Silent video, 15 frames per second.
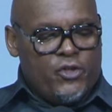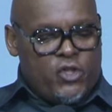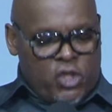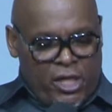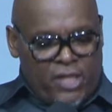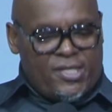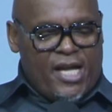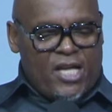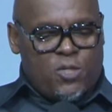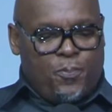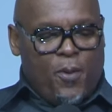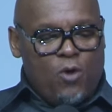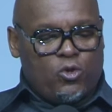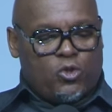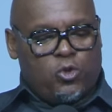Jesus
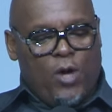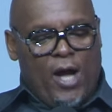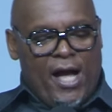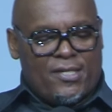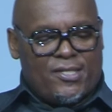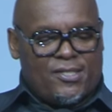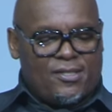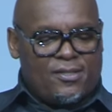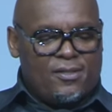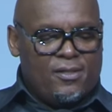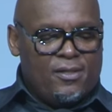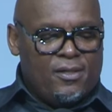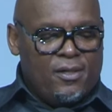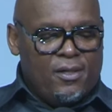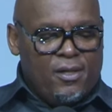spoke to us
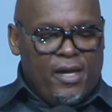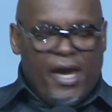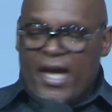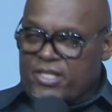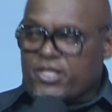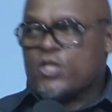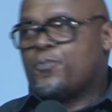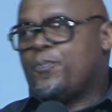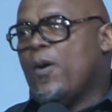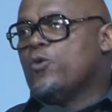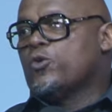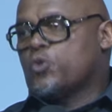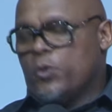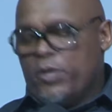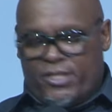as he
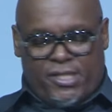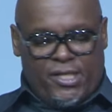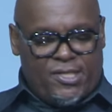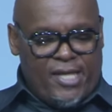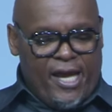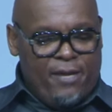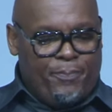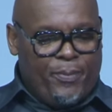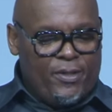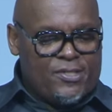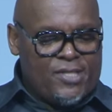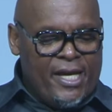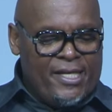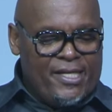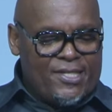spoke to his
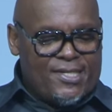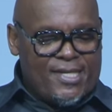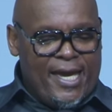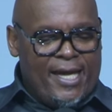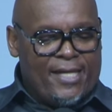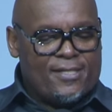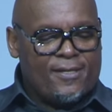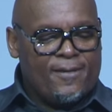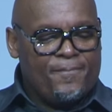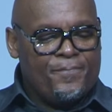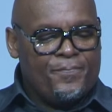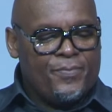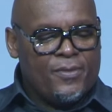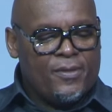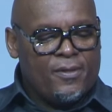disciples, and he said
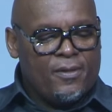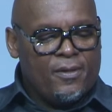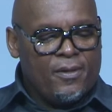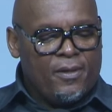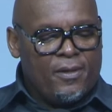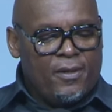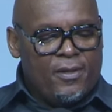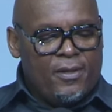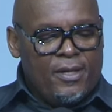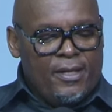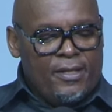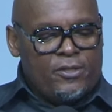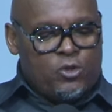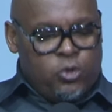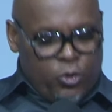
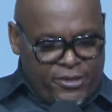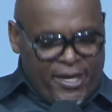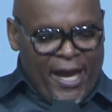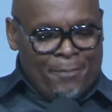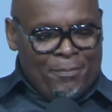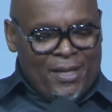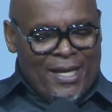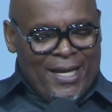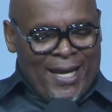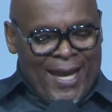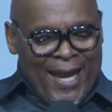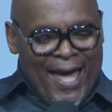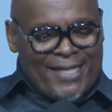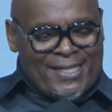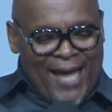to them,
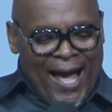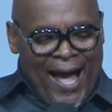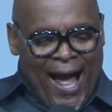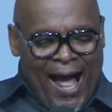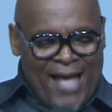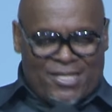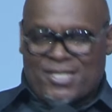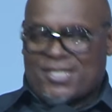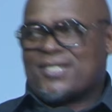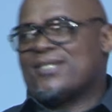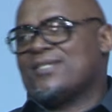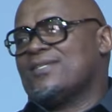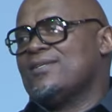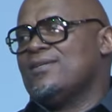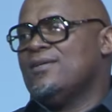Let
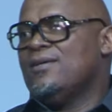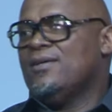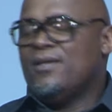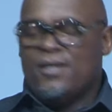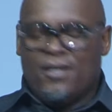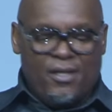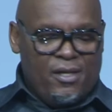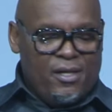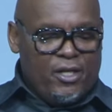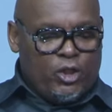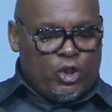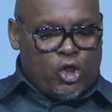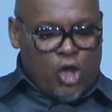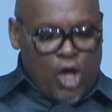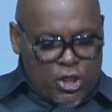us
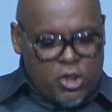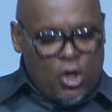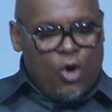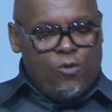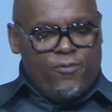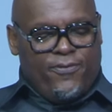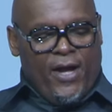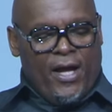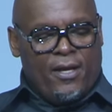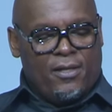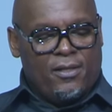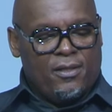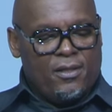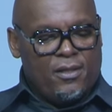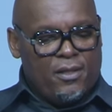cross over
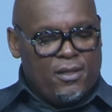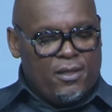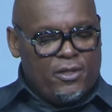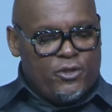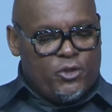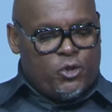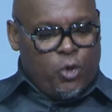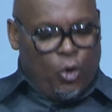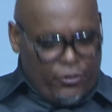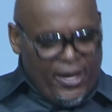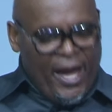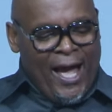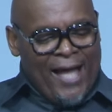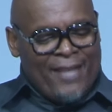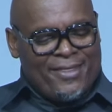to
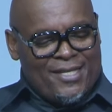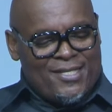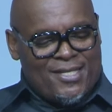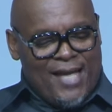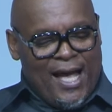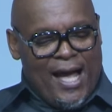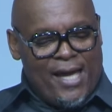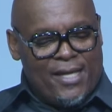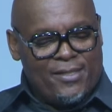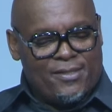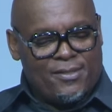the other side.